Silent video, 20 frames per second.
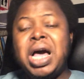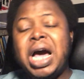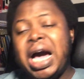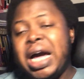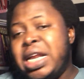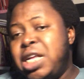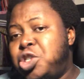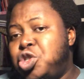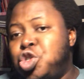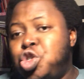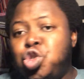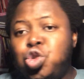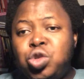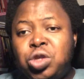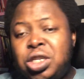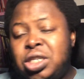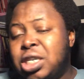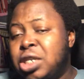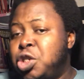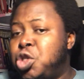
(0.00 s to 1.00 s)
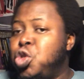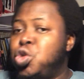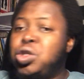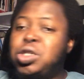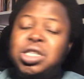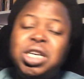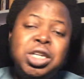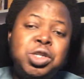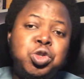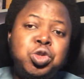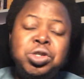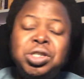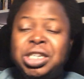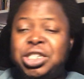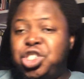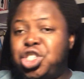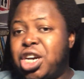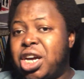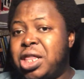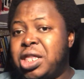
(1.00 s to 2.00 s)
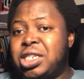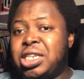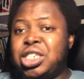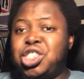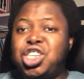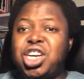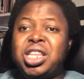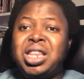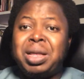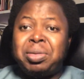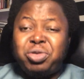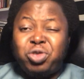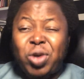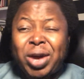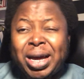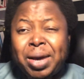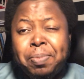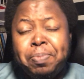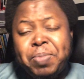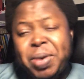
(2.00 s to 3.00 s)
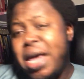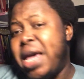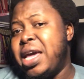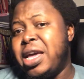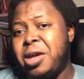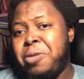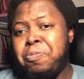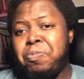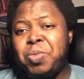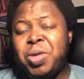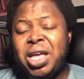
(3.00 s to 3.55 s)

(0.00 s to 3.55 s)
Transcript: I need to do this and do this and do this and check this and check that before I can pay.